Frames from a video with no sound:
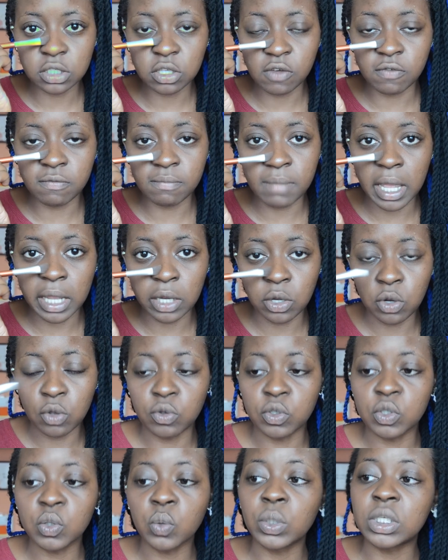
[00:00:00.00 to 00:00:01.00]
of my
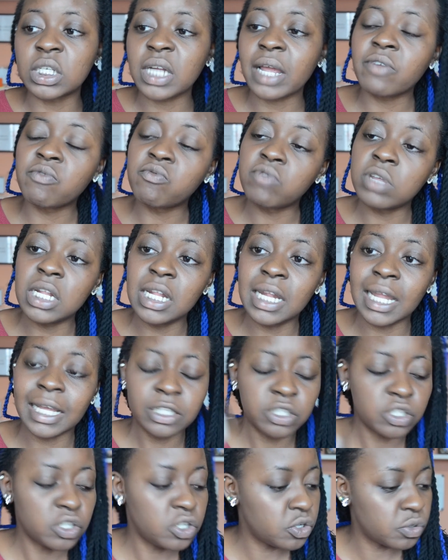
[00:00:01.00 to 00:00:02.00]
nose, which I really like
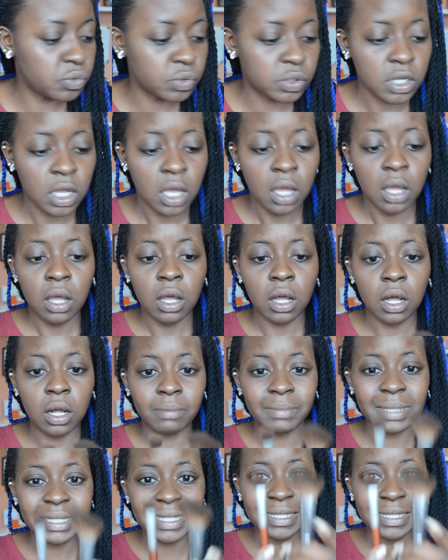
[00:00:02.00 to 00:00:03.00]
to use. As